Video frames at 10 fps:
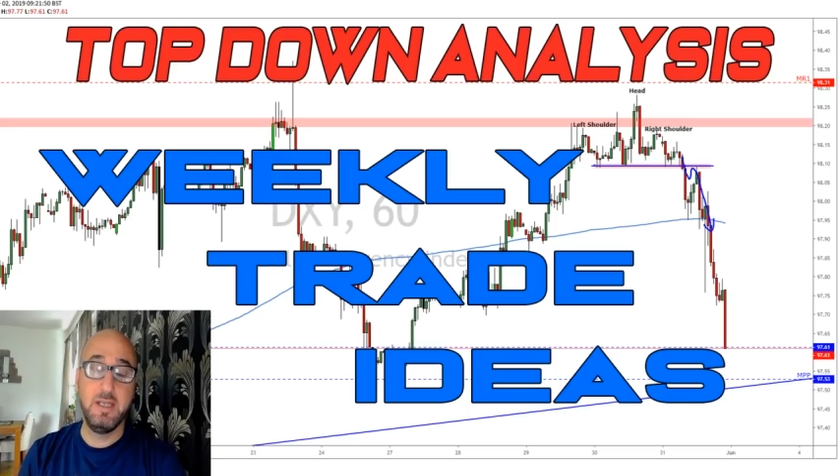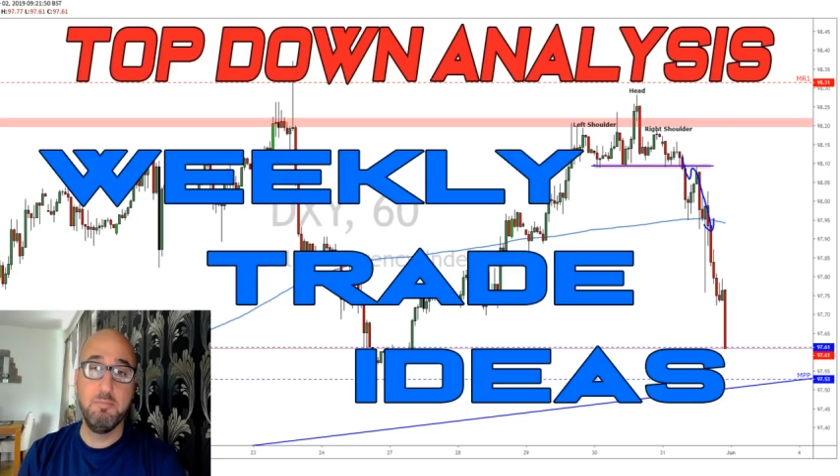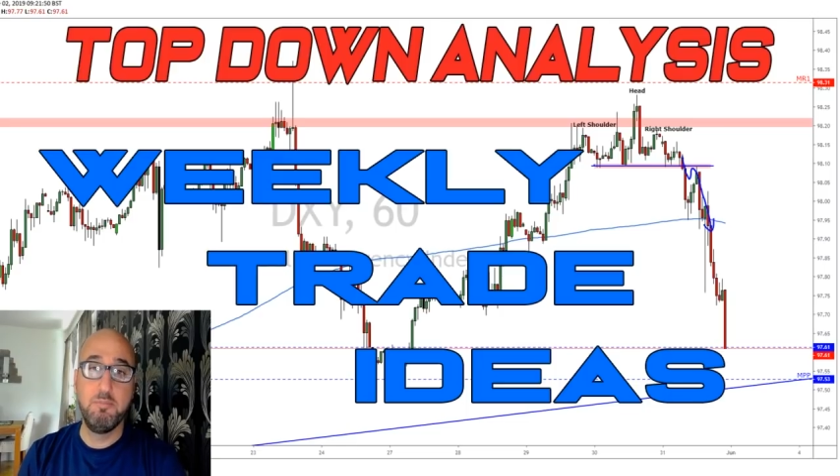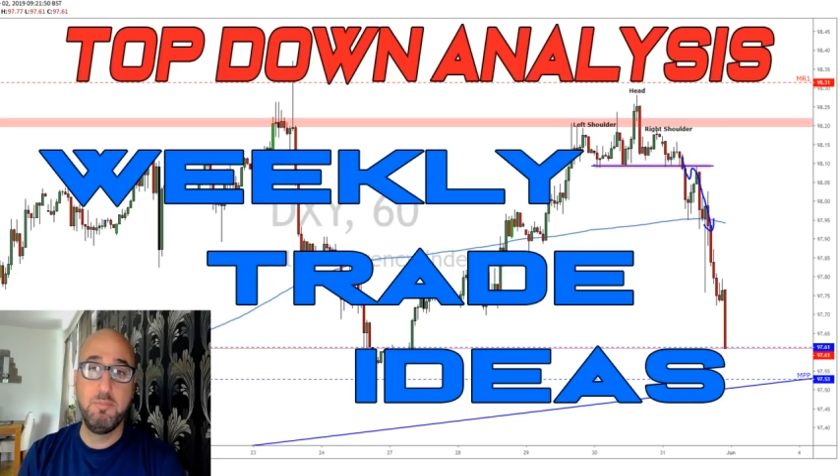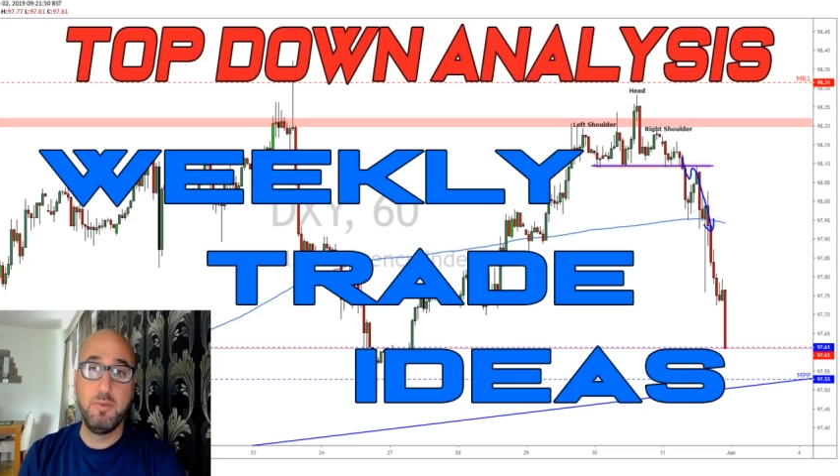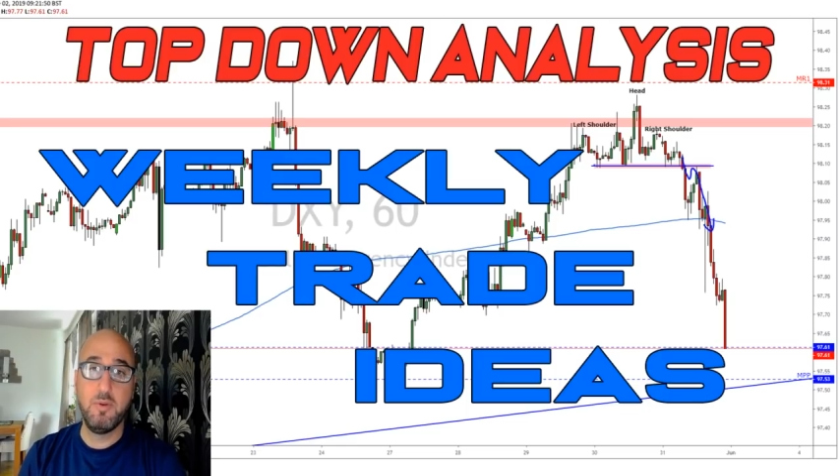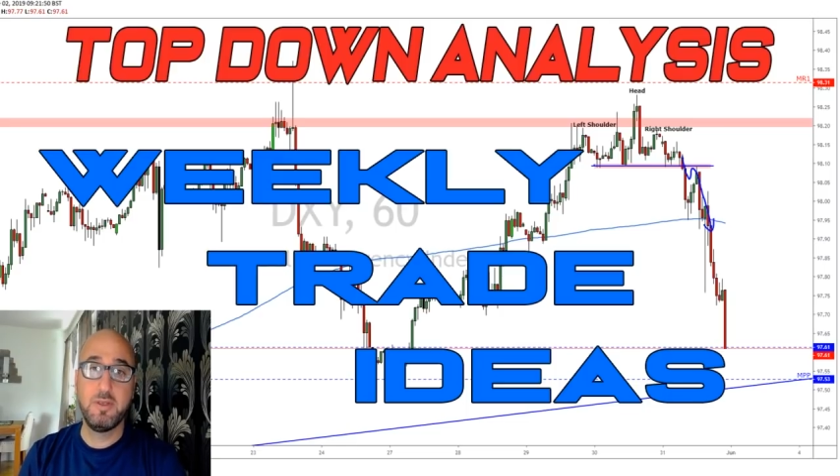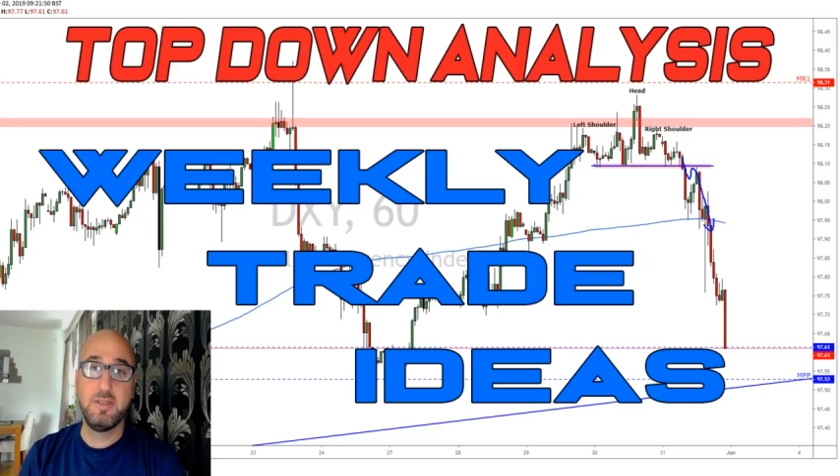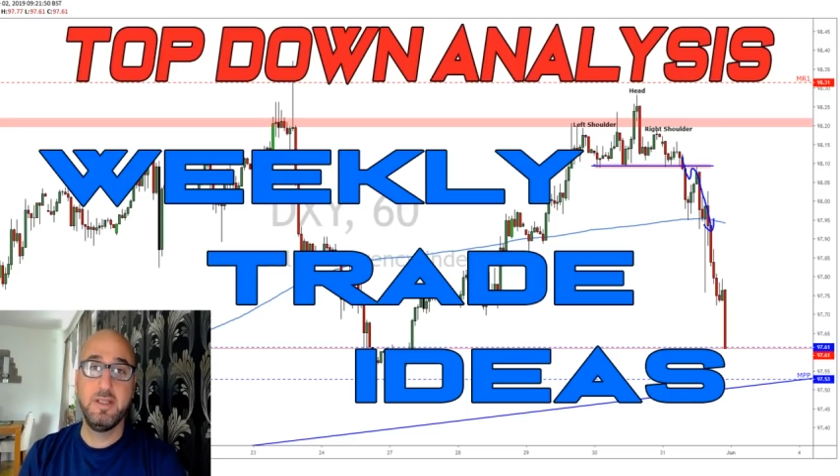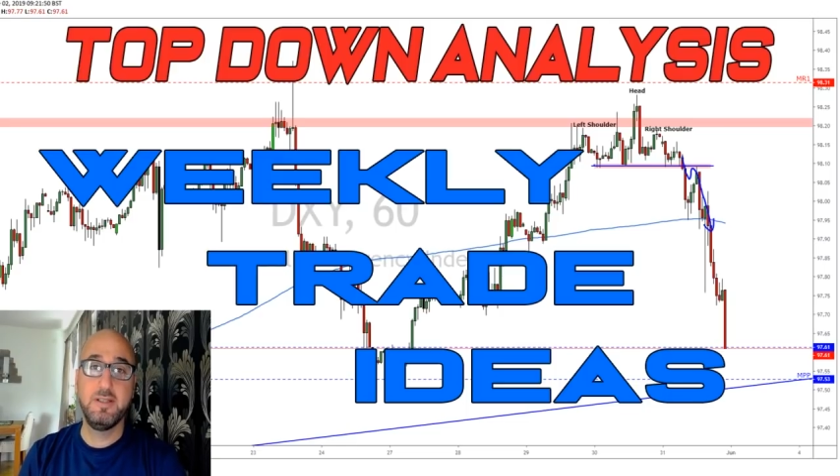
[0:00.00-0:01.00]

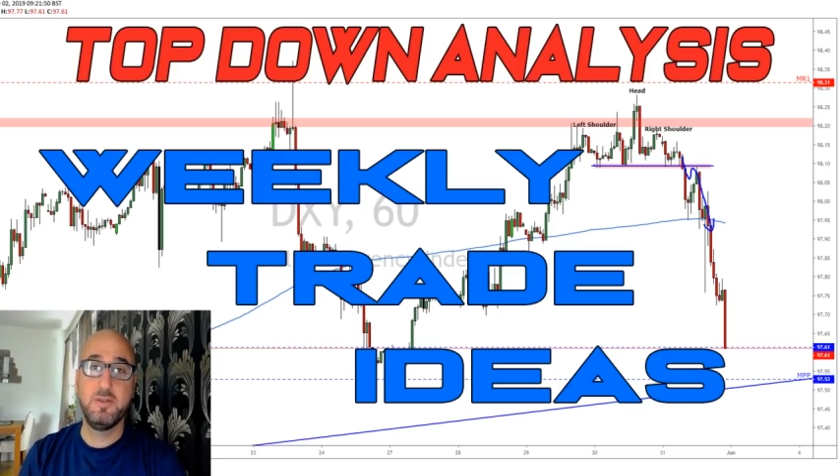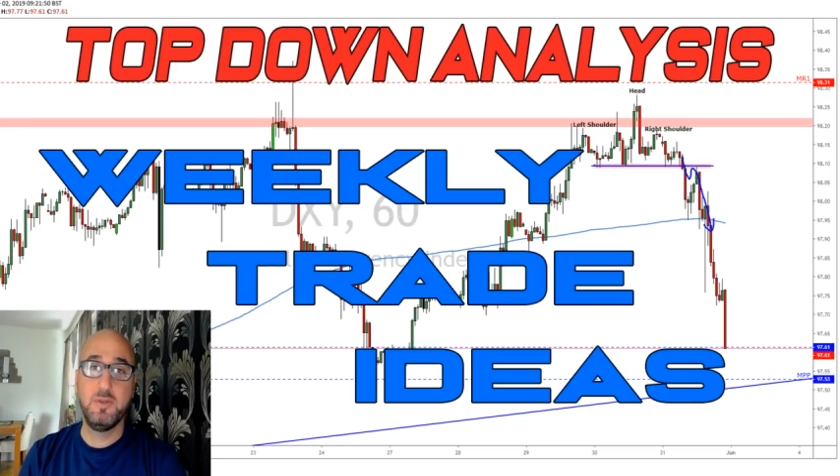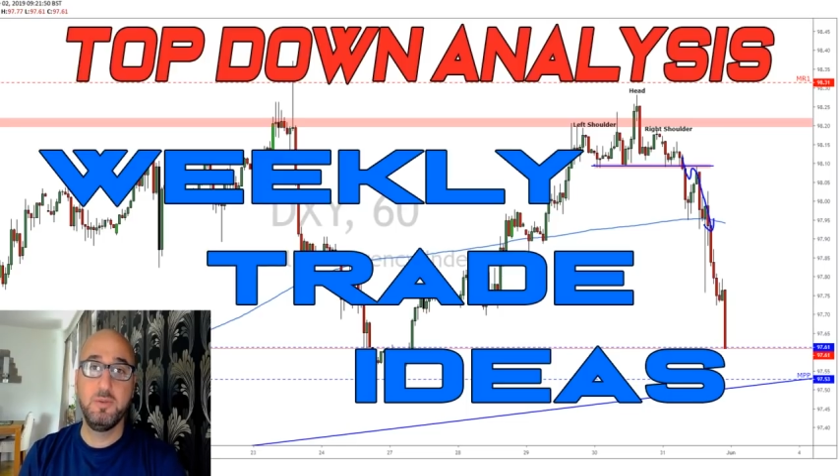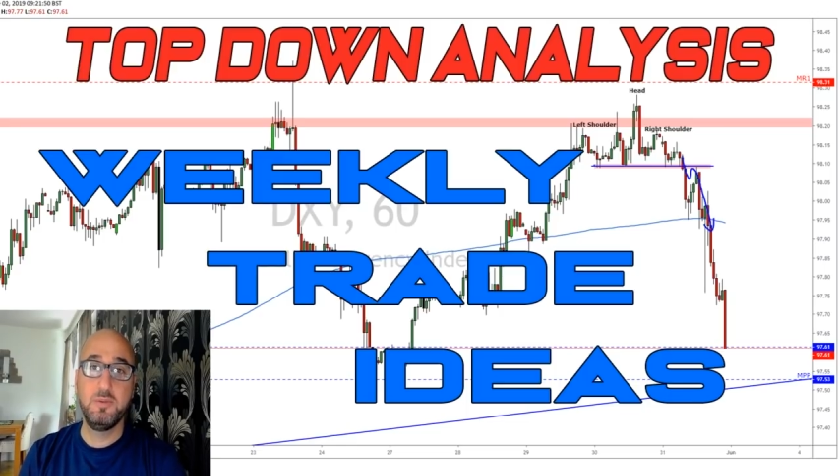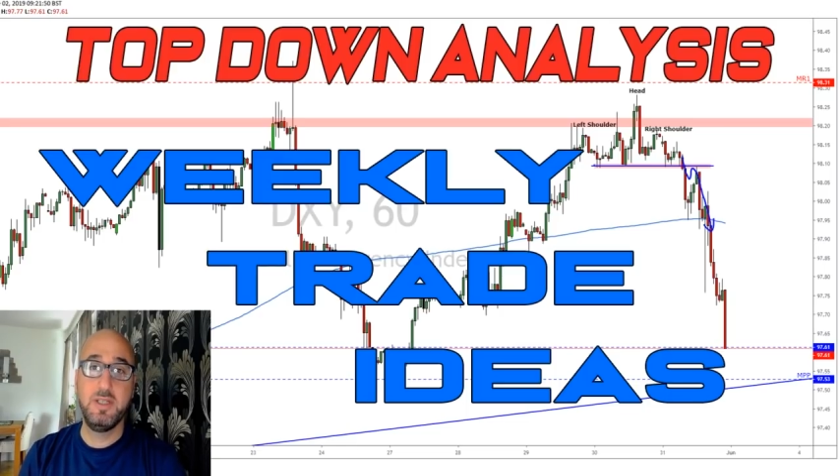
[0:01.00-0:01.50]
important to